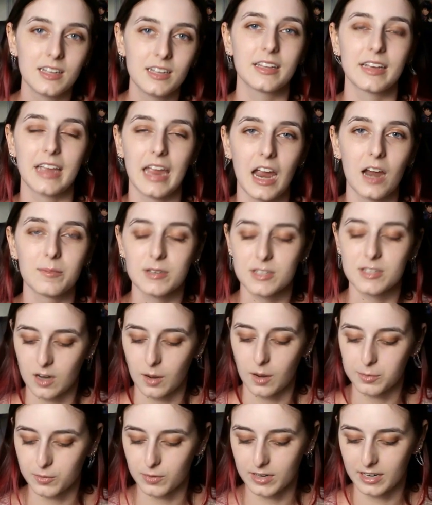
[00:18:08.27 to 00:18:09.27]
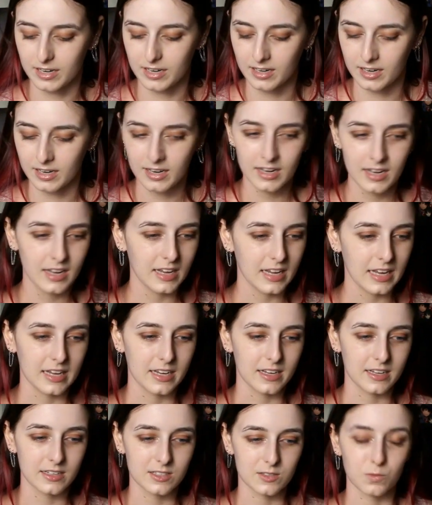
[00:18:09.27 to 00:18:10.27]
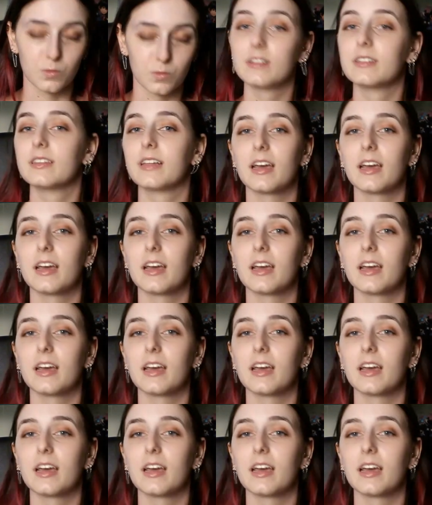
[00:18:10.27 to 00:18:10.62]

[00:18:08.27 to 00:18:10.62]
the camera stopped working, is one